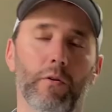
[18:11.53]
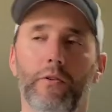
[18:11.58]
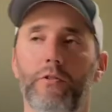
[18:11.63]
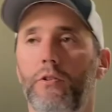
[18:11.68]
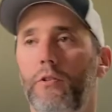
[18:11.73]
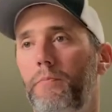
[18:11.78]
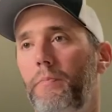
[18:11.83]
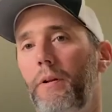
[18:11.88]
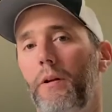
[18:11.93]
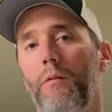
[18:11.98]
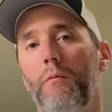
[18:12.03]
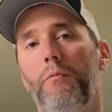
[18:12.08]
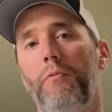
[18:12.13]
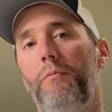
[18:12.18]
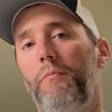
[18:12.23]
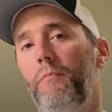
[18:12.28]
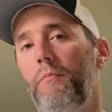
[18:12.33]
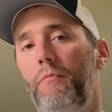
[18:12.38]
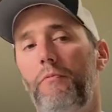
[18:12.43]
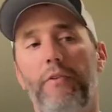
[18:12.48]
This has been a
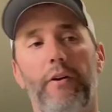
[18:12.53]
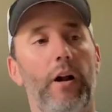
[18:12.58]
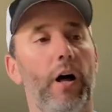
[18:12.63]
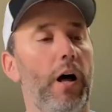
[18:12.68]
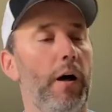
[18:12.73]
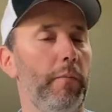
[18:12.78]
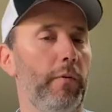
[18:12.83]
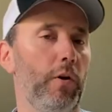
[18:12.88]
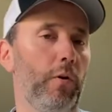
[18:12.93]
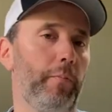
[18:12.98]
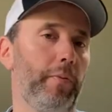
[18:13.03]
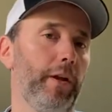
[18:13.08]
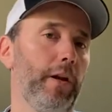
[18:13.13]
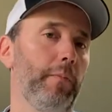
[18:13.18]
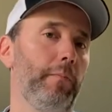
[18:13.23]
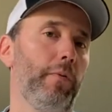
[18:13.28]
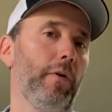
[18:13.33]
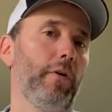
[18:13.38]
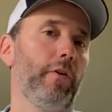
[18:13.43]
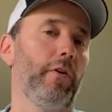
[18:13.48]
phenomenal
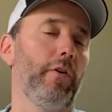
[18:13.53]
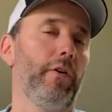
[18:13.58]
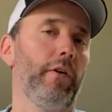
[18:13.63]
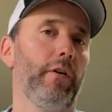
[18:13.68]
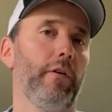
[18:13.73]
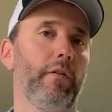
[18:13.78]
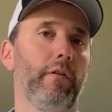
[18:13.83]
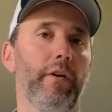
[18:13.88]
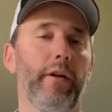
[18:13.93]
peanut bunker year,